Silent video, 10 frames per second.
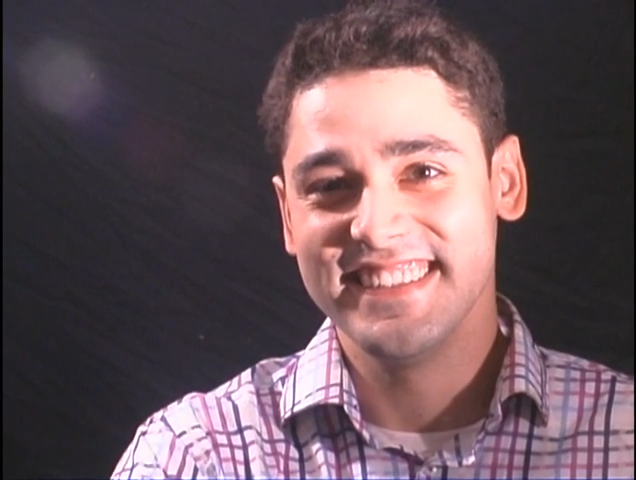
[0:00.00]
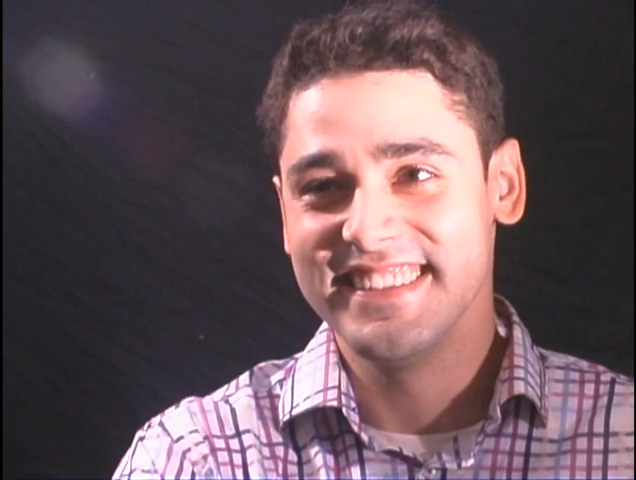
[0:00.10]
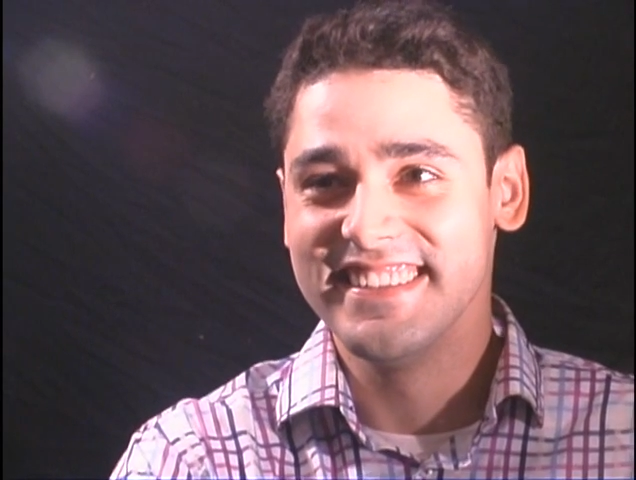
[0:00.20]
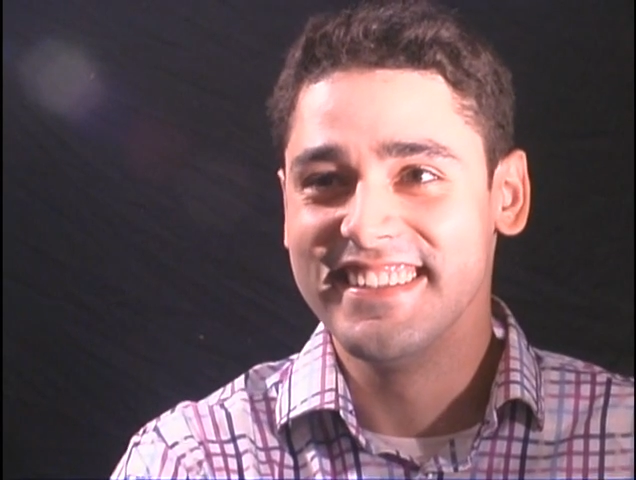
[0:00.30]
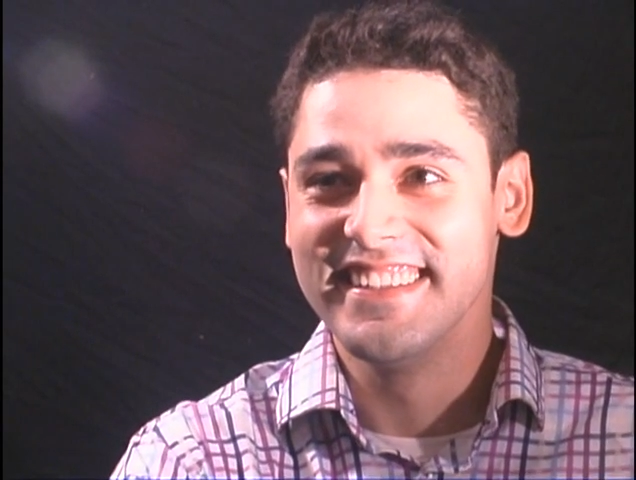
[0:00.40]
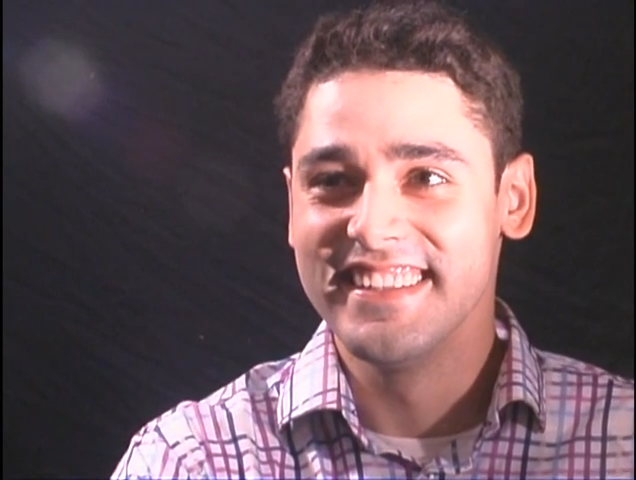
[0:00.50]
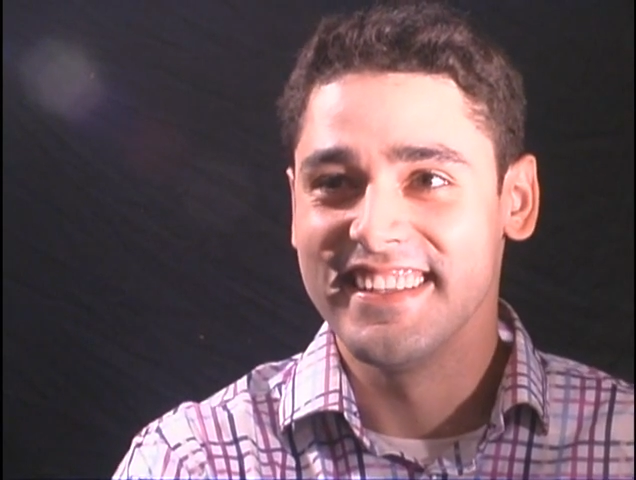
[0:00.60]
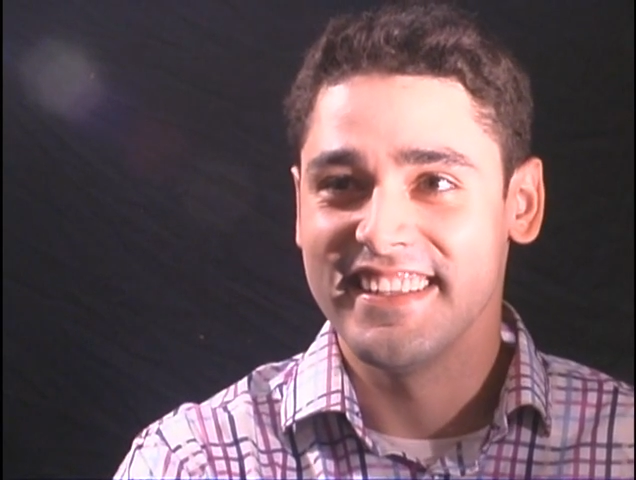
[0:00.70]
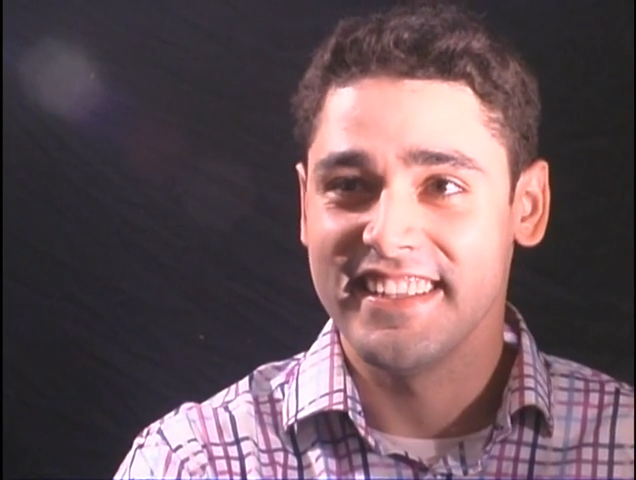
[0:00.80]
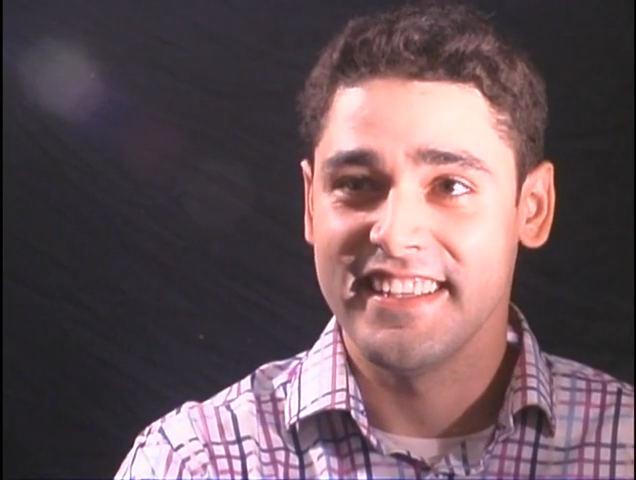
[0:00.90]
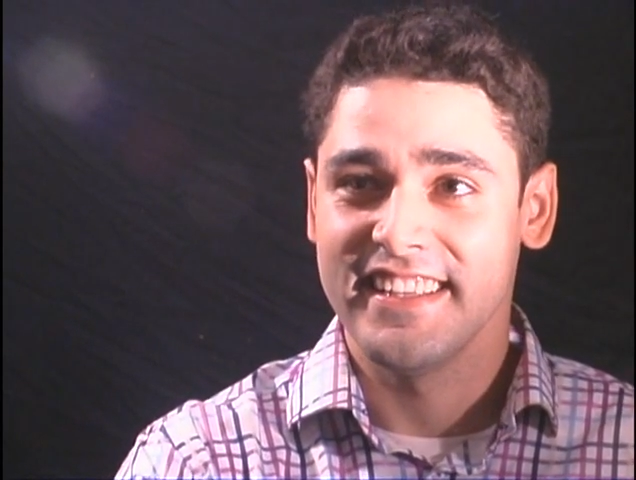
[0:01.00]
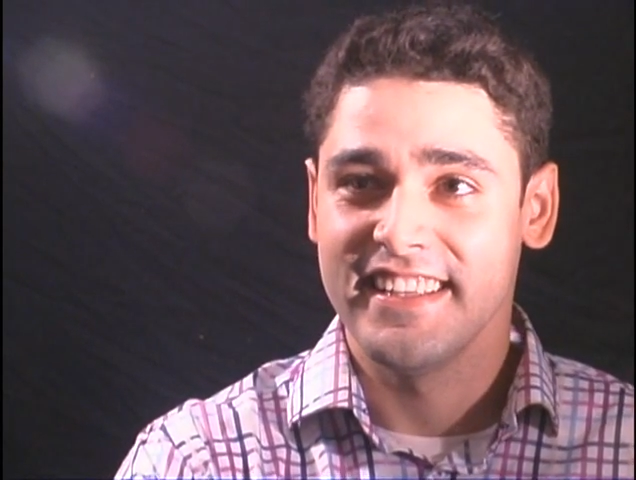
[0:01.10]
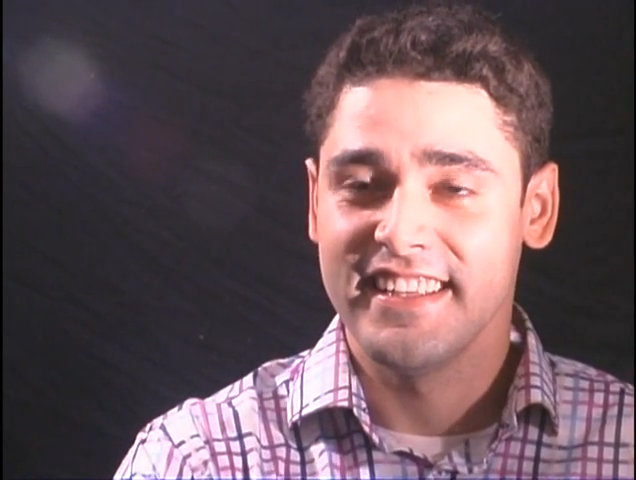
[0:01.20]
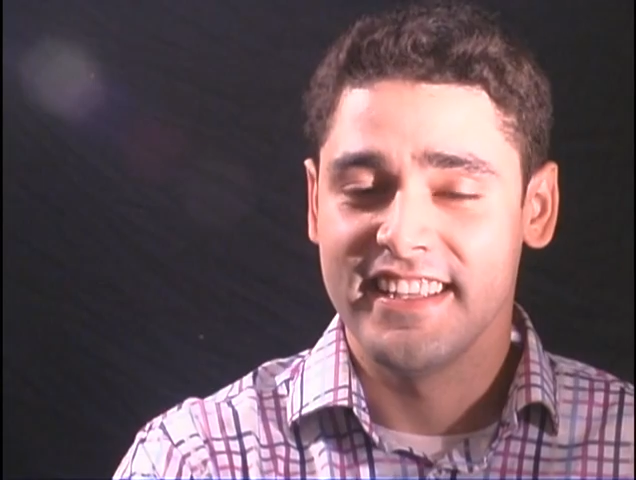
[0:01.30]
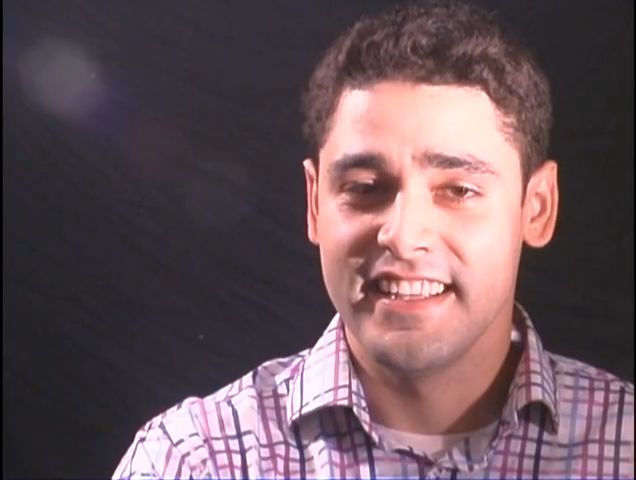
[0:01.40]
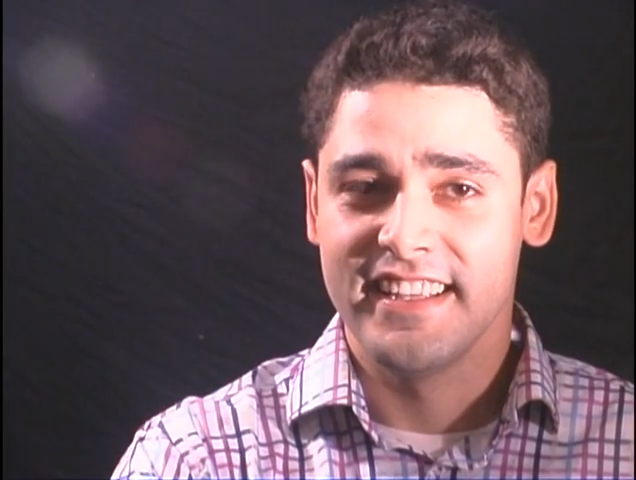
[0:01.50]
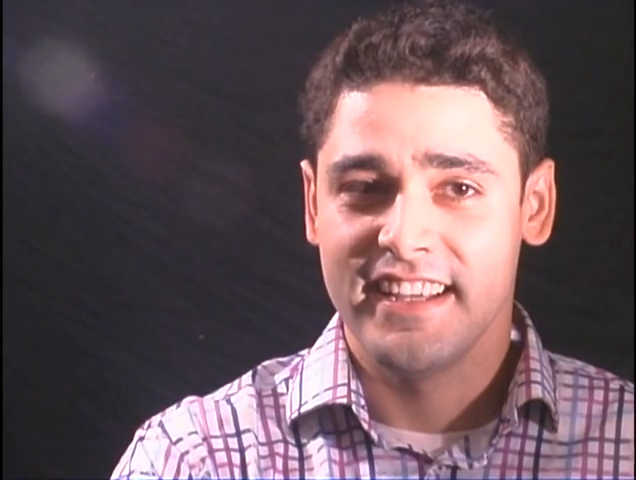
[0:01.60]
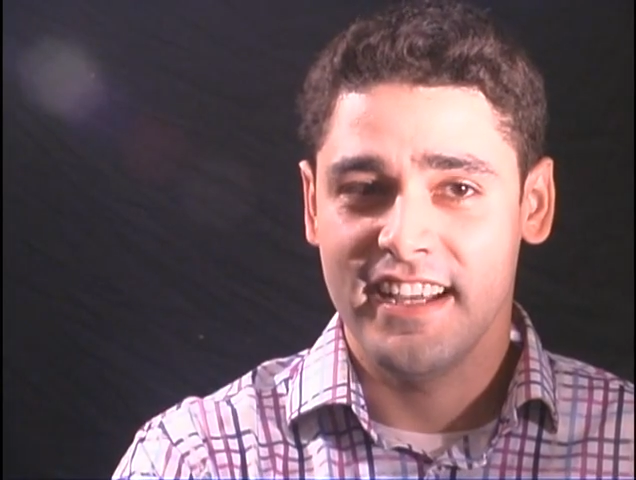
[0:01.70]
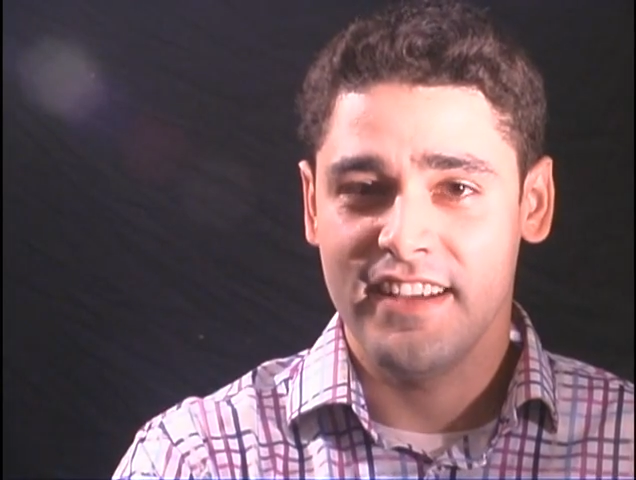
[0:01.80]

What does it mean to be an all star?